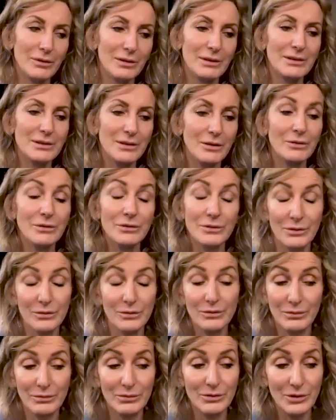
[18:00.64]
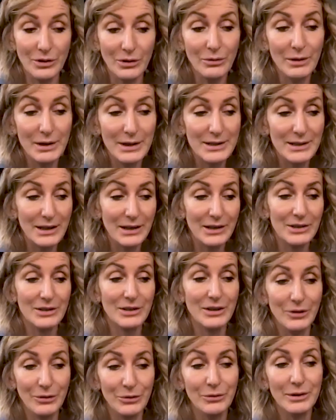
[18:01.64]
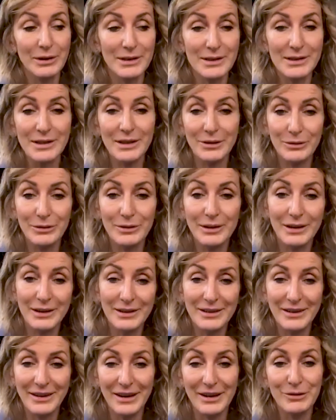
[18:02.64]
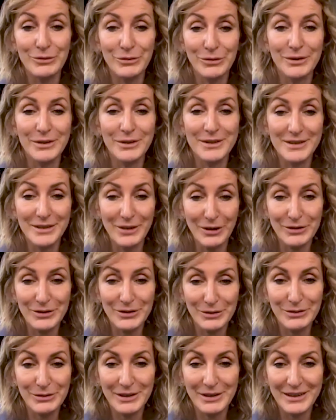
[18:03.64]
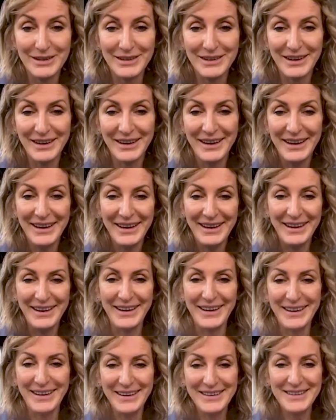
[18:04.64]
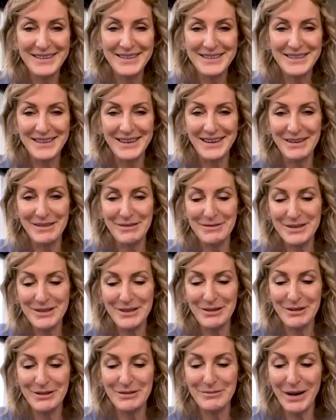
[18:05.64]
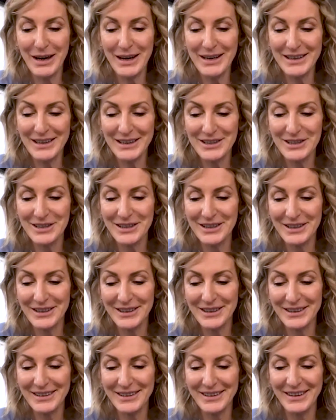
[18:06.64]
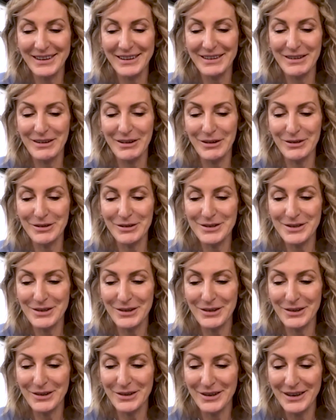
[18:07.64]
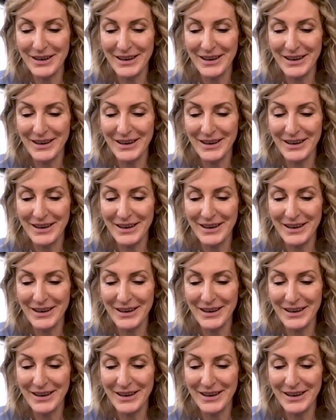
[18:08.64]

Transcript: it's going to show us actually who is a good leader and who is not a good leader. And so it might actually also